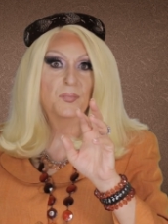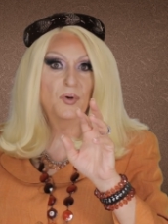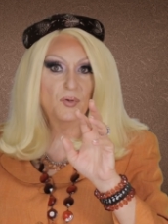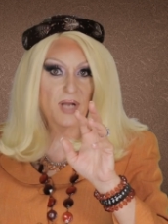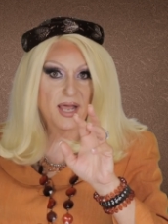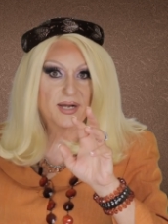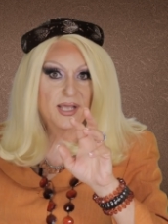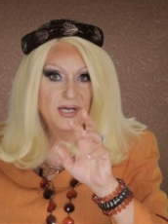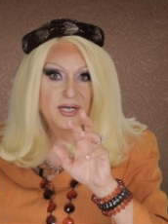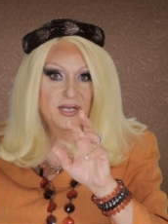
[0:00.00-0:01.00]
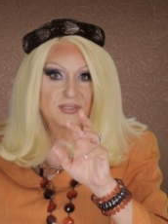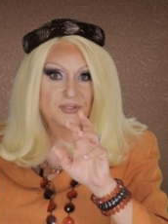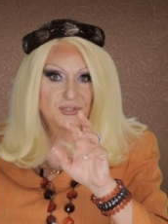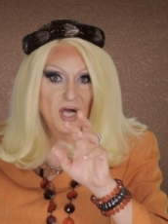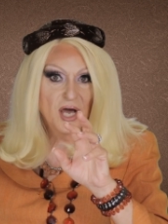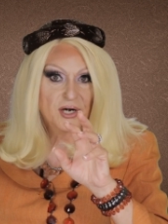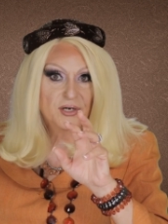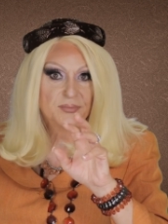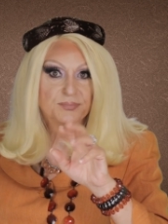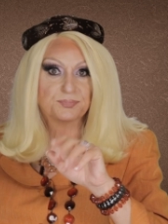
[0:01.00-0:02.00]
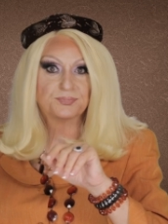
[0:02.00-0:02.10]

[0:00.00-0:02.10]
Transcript: pulled out a gun and shot her.